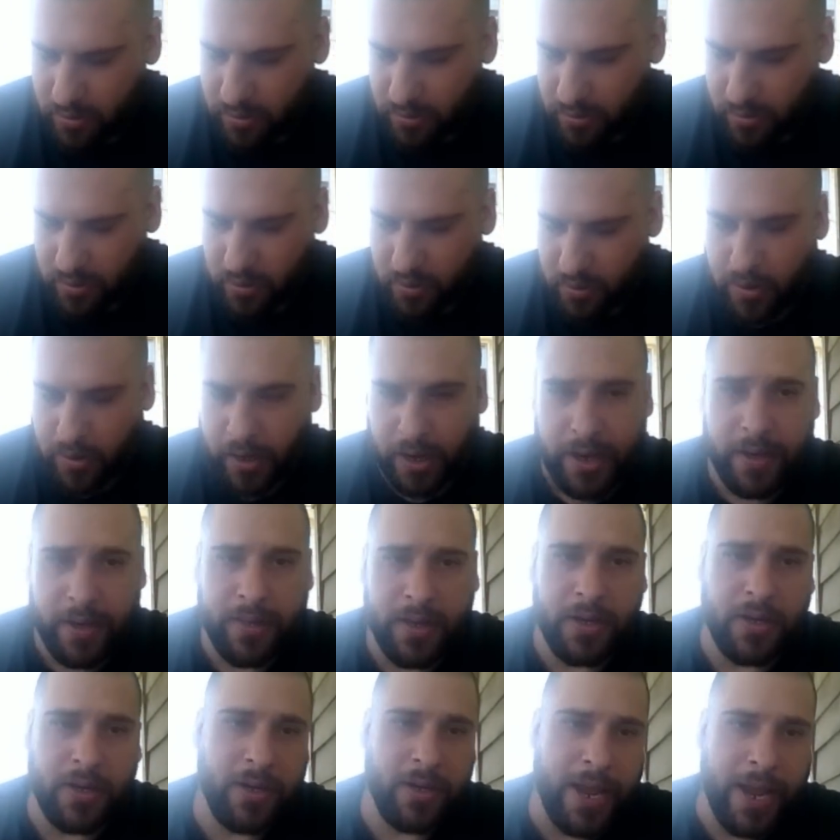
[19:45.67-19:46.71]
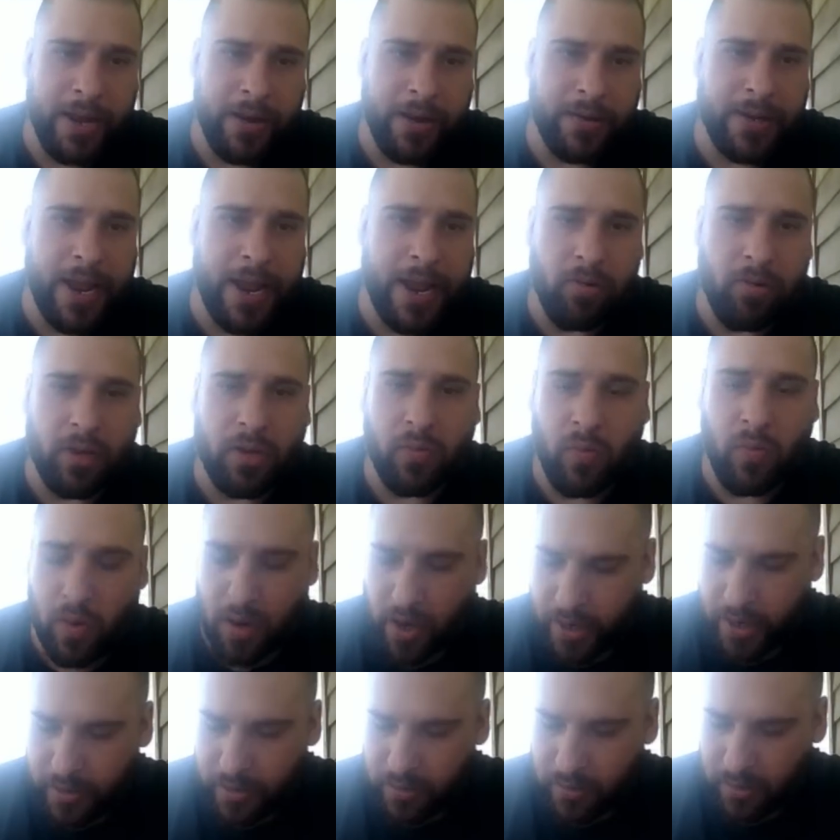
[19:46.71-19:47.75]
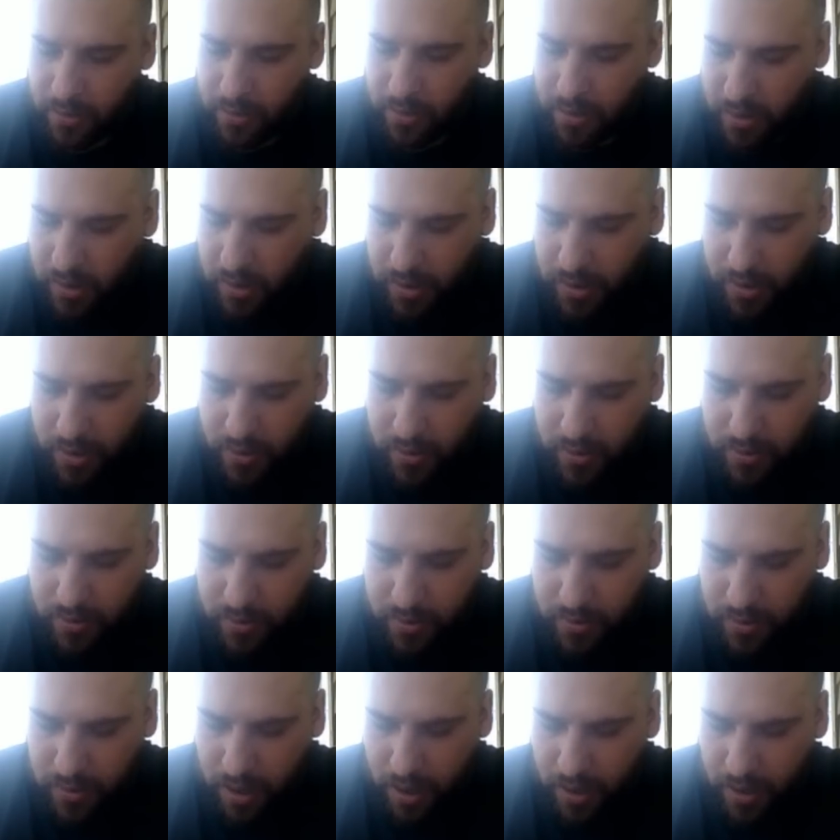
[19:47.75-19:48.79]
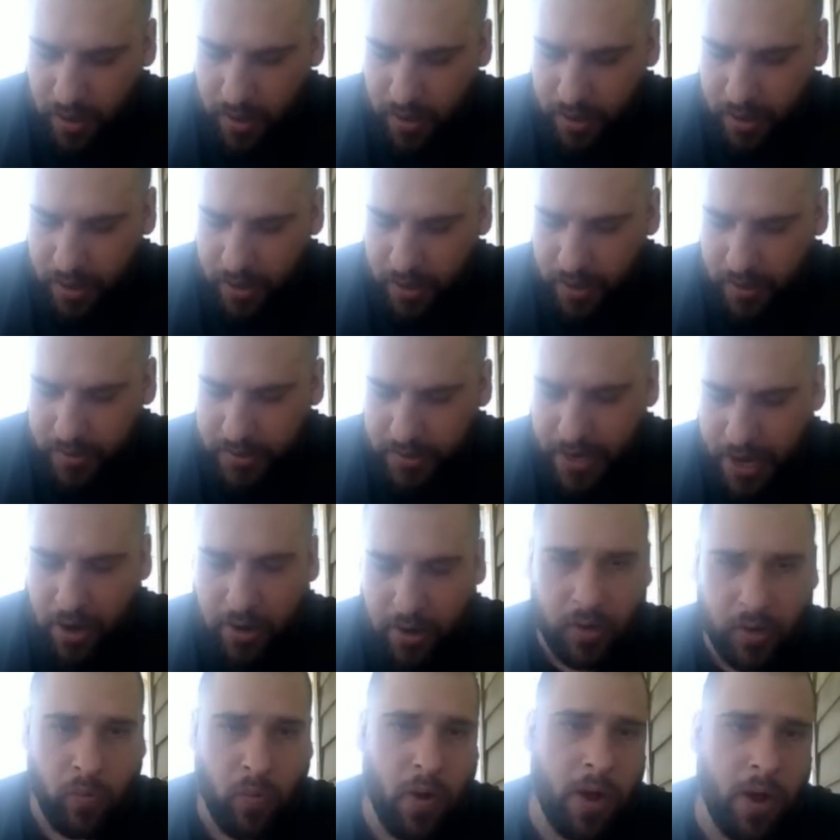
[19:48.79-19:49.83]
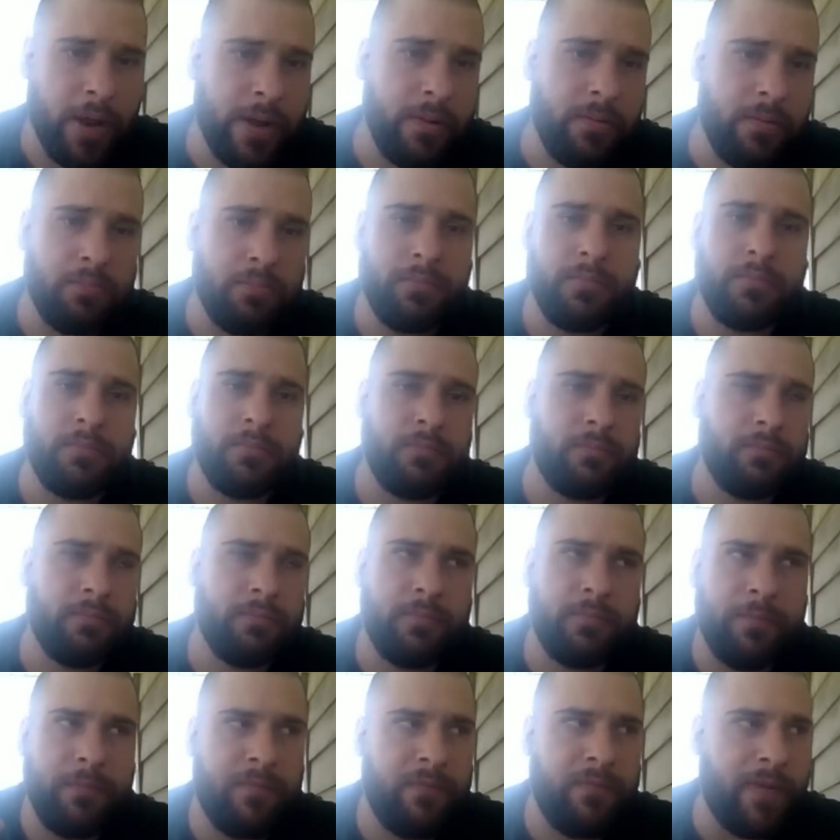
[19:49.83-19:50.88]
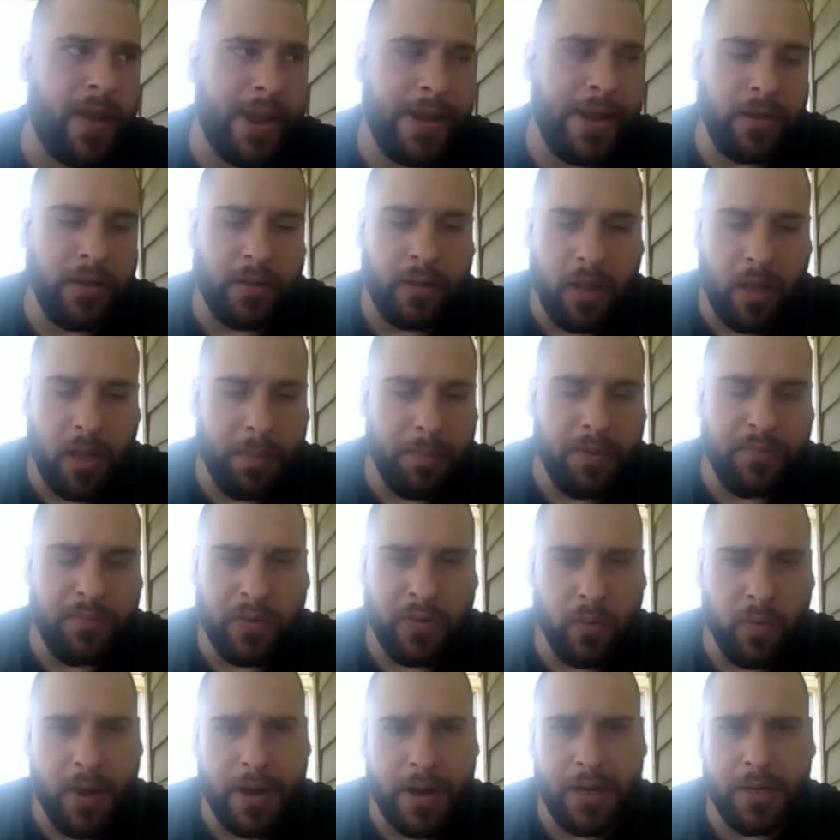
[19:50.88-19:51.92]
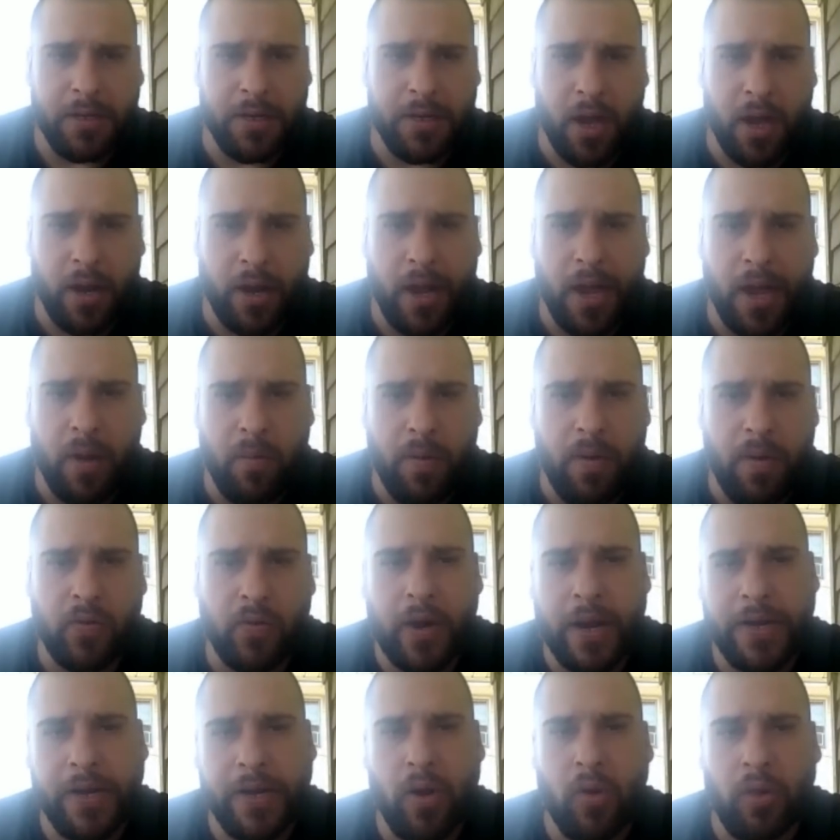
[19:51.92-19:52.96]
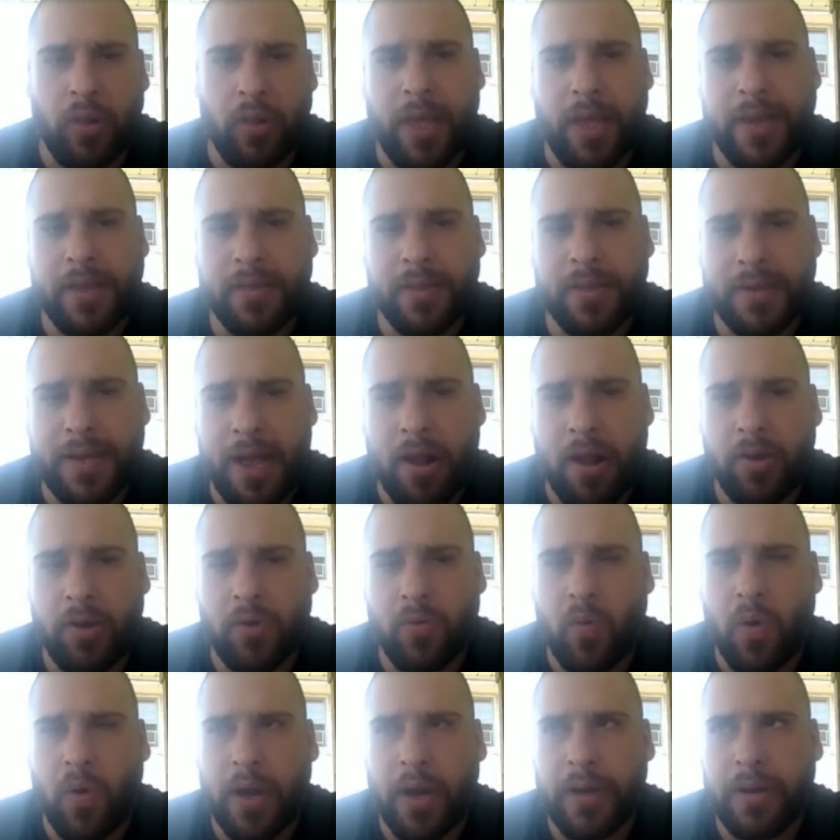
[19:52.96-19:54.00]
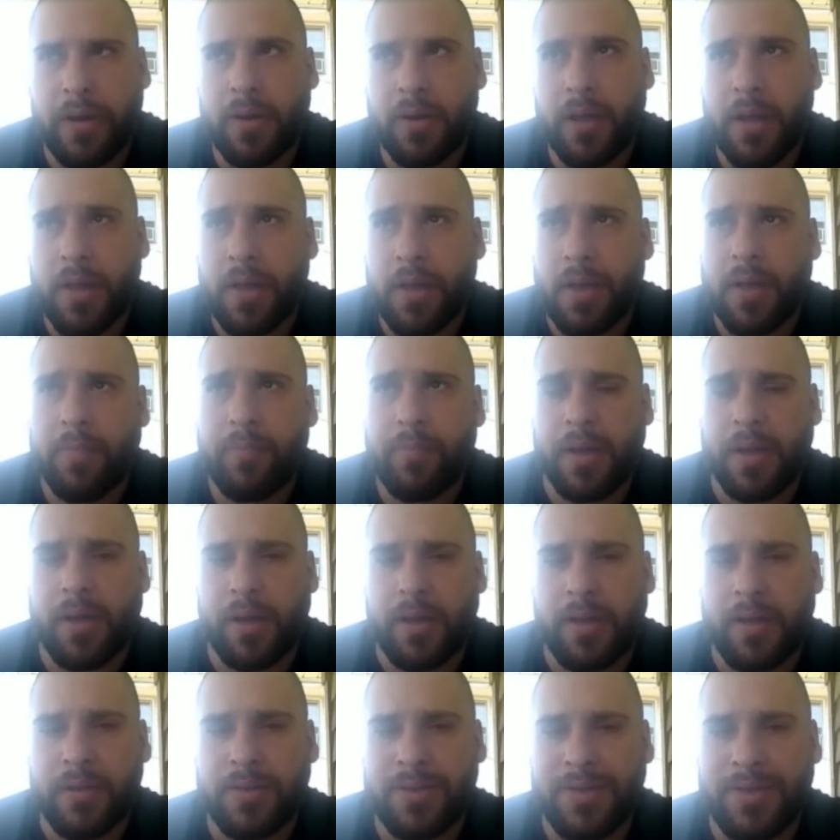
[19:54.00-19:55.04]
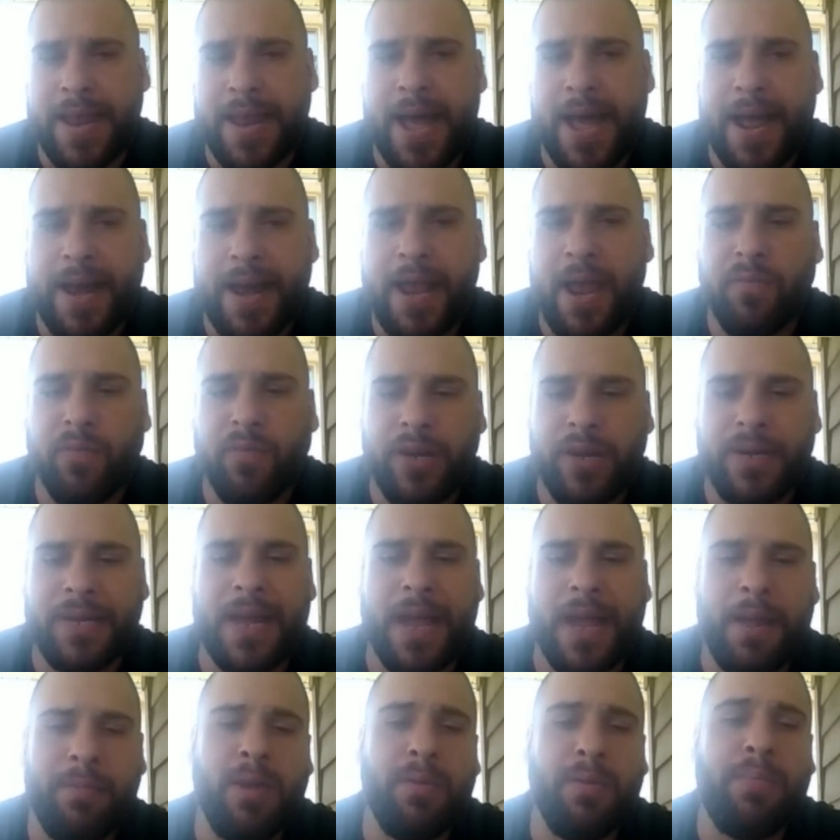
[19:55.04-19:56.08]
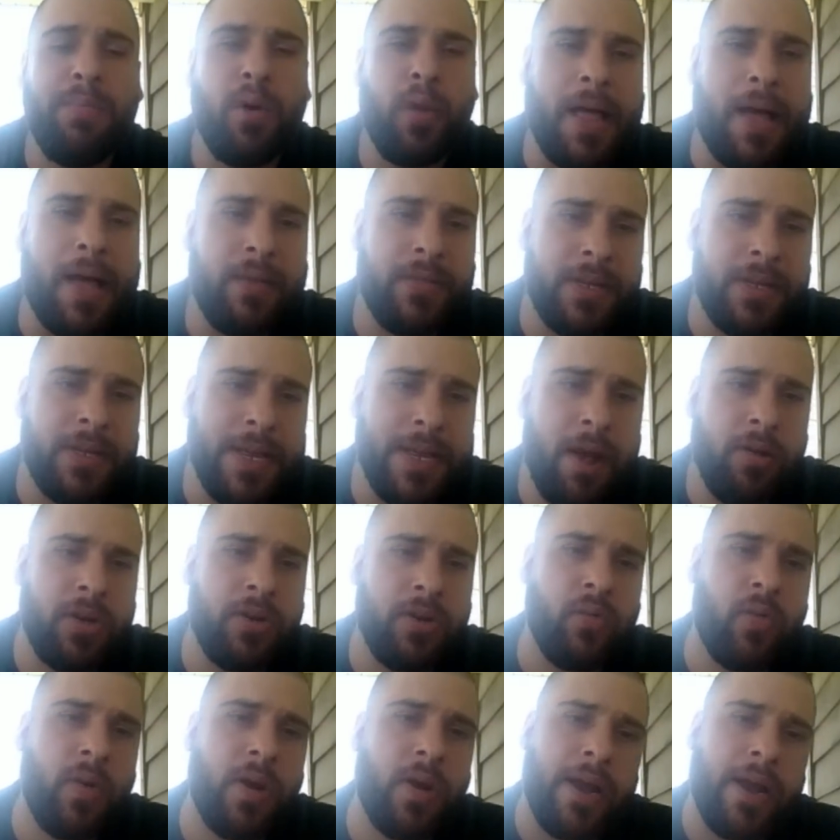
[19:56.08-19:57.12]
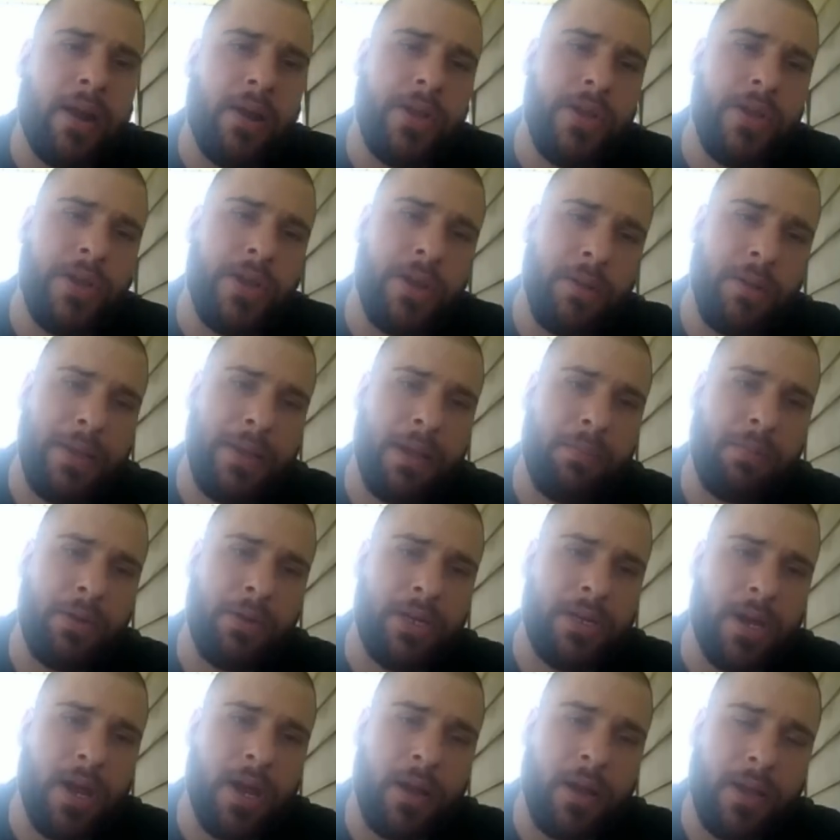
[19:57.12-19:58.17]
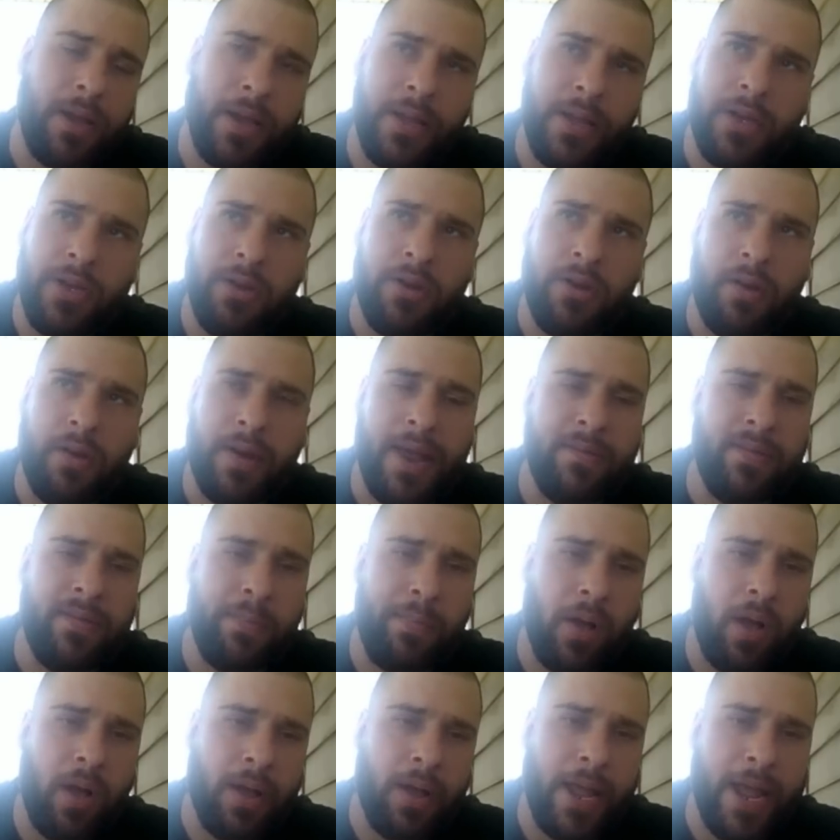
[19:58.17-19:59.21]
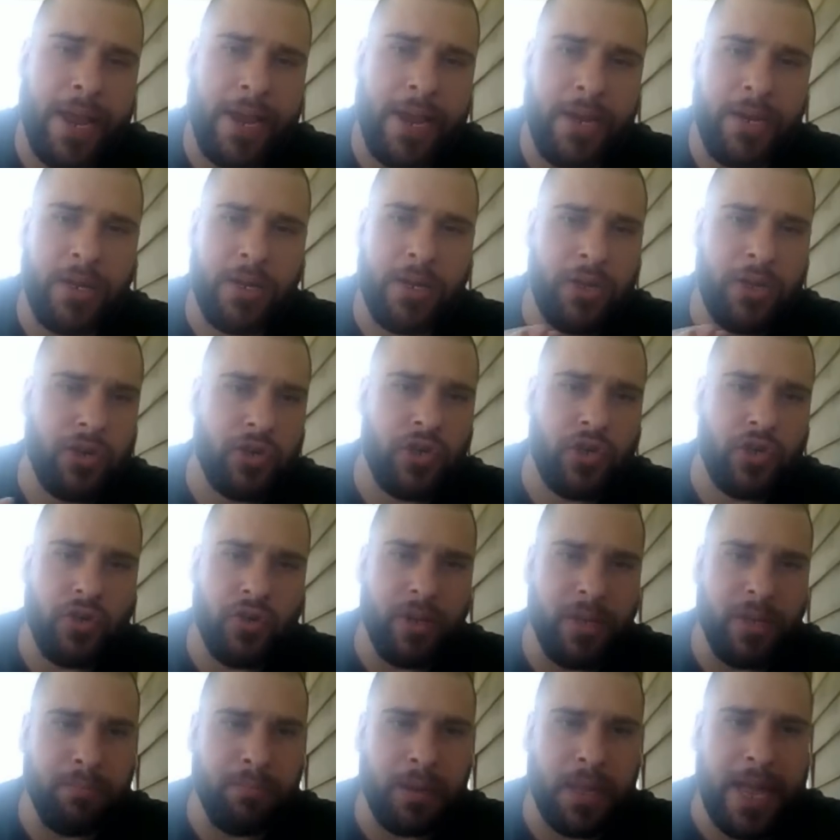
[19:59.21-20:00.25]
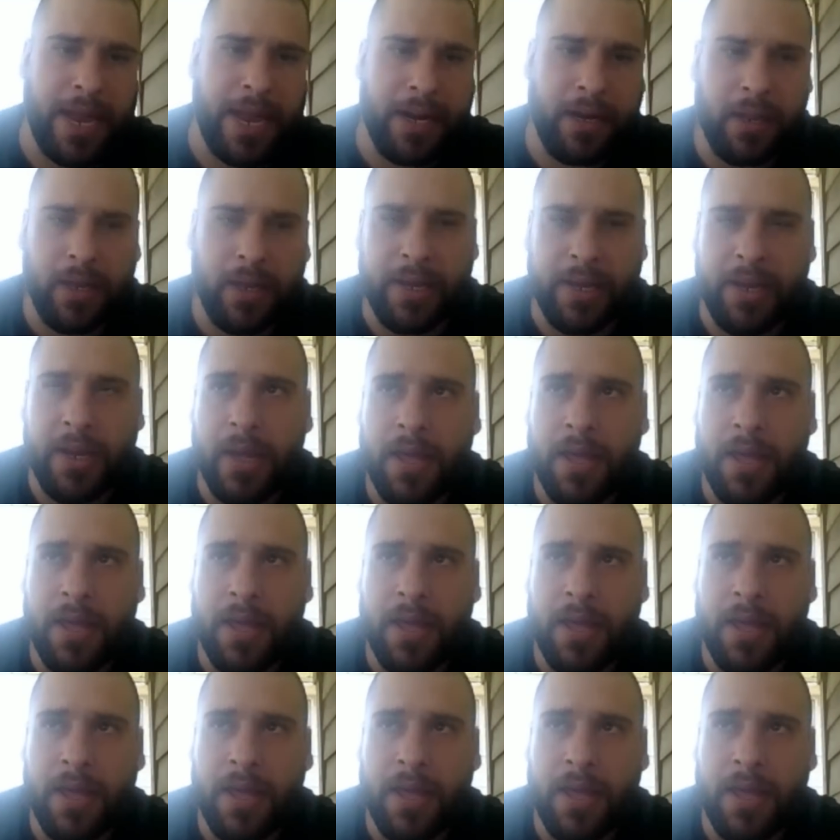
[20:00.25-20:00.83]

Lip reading: Okay, and then you got your down in one. Down in one, fine club if you want to dunk. However, I don't like the down in one because not every time you pull out the down-in-one are you going to be able to dunk, and you don't have a ball guide, you're shooting blindly.